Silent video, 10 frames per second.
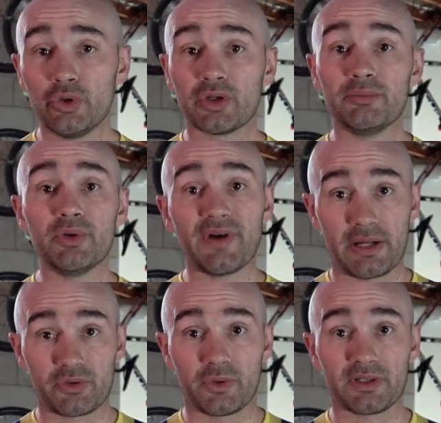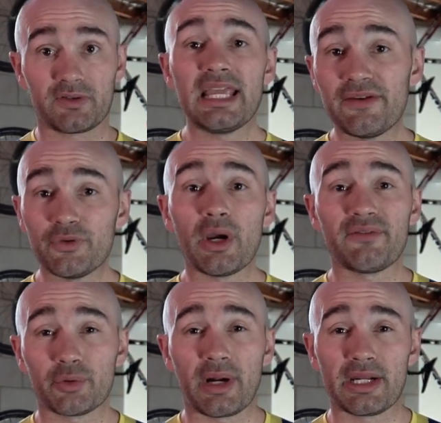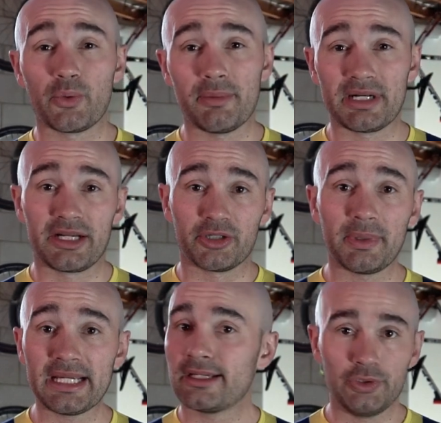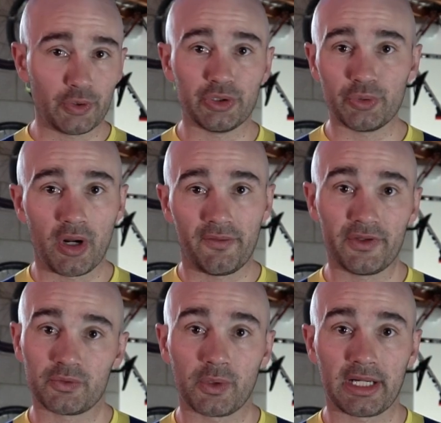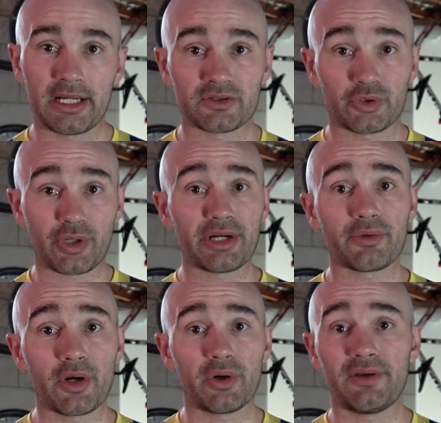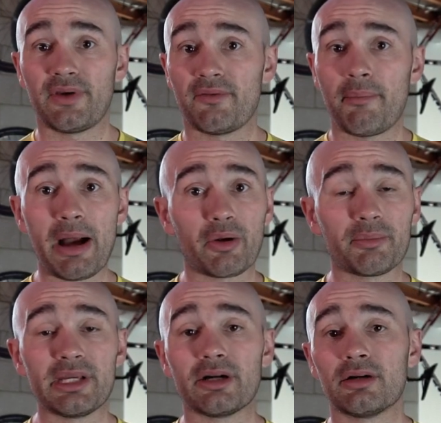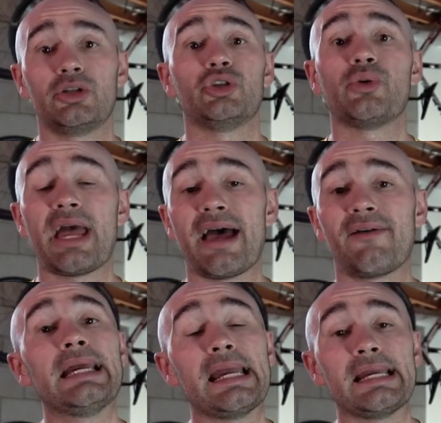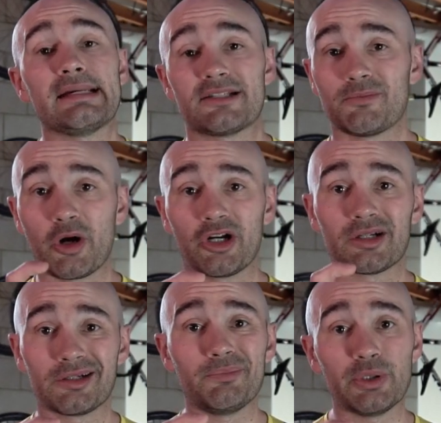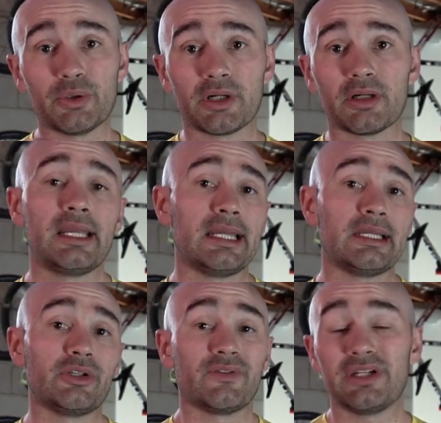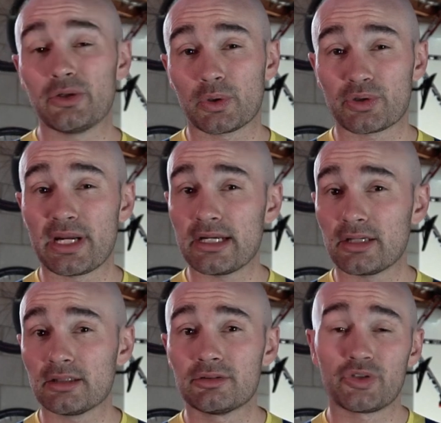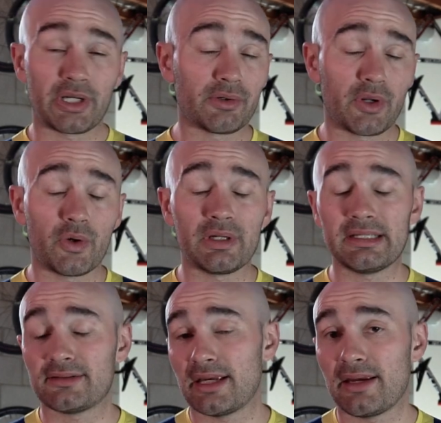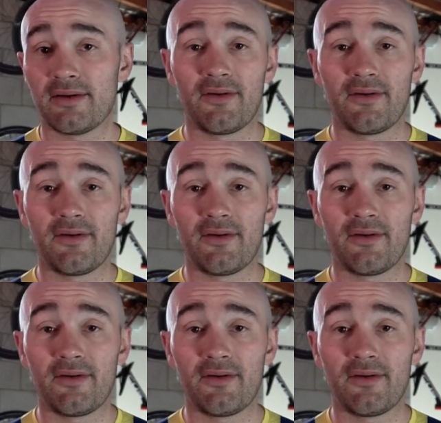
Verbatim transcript: you can move outdoors. If you have the right equipment on your bike, you can do all of those workouts. So Trainer Road, if you have a power meter, you have a smart computer, and you have an indoor trainer, Trainer Road is a